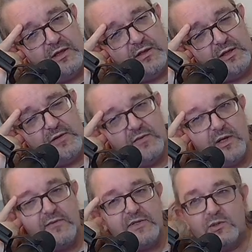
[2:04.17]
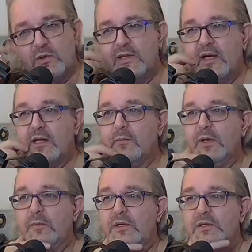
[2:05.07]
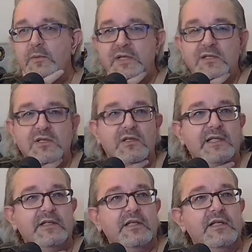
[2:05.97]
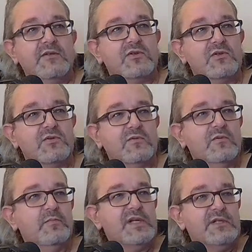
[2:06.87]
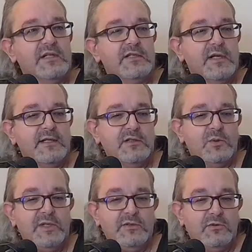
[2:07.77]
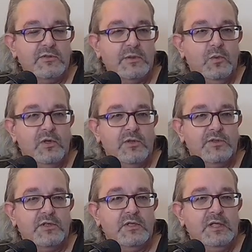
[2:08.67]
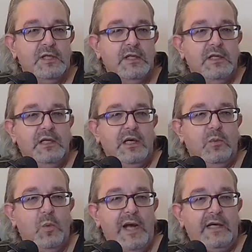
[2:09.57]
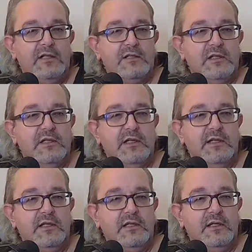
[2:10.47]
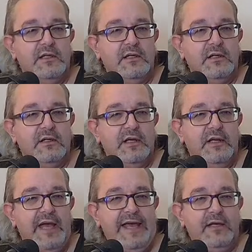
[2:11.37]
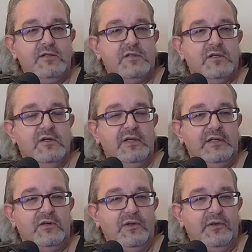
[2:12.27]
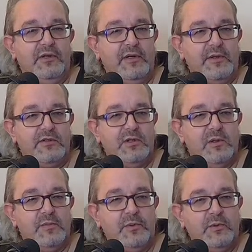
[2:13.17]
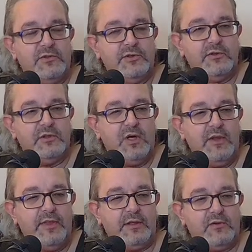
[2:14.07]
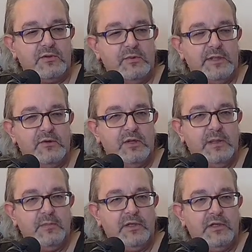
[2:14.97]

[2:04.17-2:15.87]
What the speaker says: I don't even know if he's doing that at the moment. I mean, he's just basically taken Twitter as it was and whacked an X icon at the top, which I think looks really crap,